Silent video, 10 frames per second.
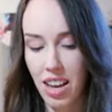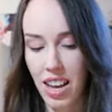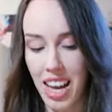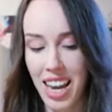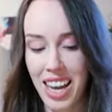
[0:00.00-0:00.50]

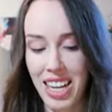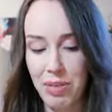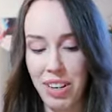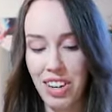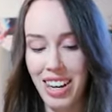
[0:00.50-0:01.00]
And we
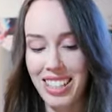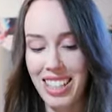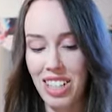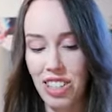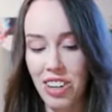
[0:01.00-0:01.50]
got
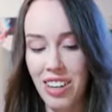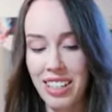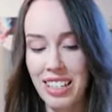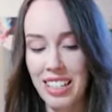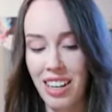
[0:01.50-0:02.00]
SS Trunks,
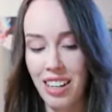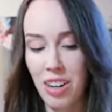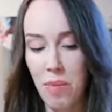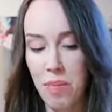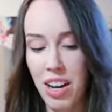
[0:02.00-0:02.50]
stunning
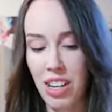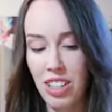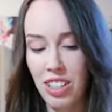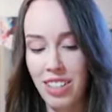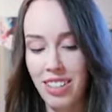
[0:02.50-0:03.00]

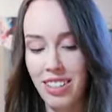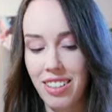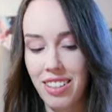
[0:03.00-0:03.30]
combination.